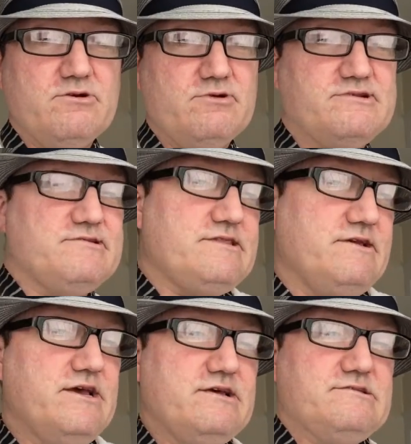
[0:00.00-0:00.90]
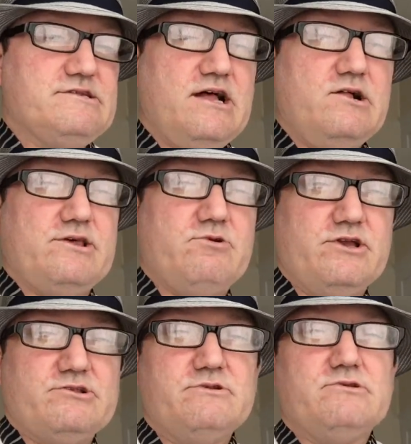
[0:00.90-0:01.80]
which is the style they want
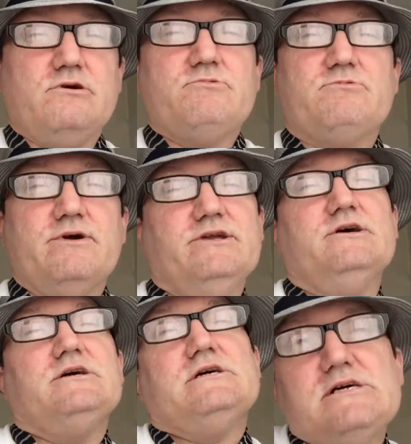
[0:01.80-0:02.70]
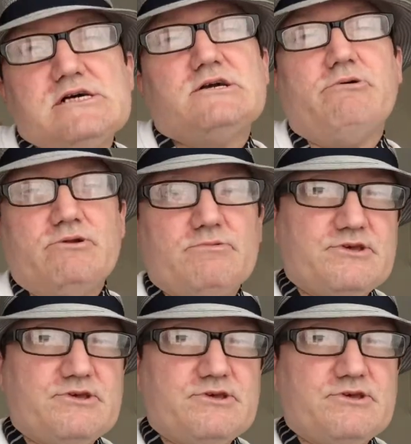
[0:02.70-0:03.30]
you to adopt when you're going up the